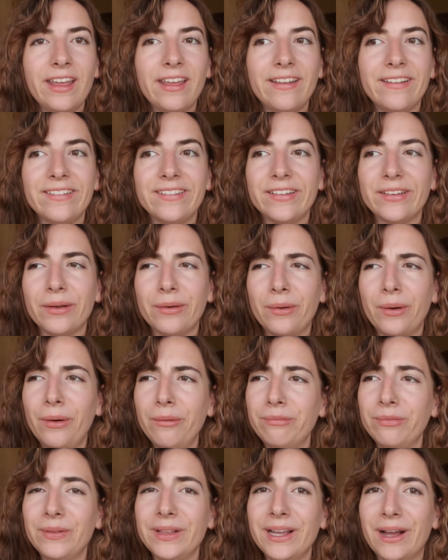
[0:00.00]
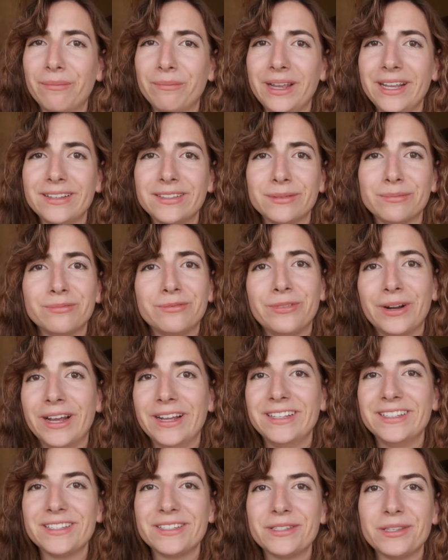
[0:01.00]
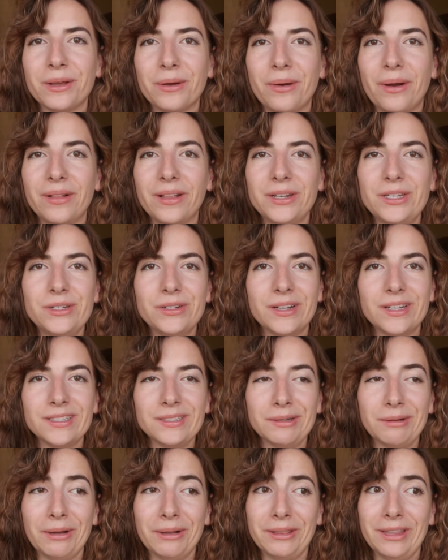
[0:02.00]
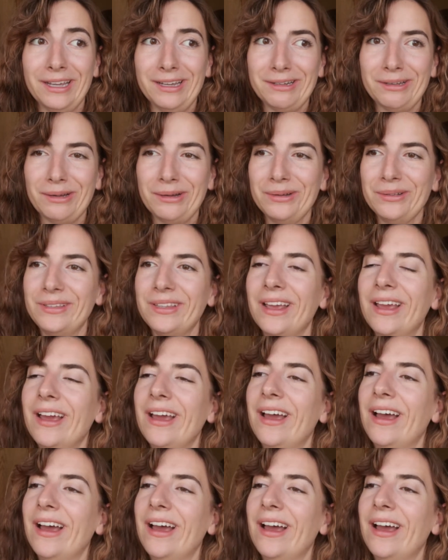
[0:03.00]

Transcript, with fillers: and hopefully I'll make some friends, so I'll let you guys know how that goes.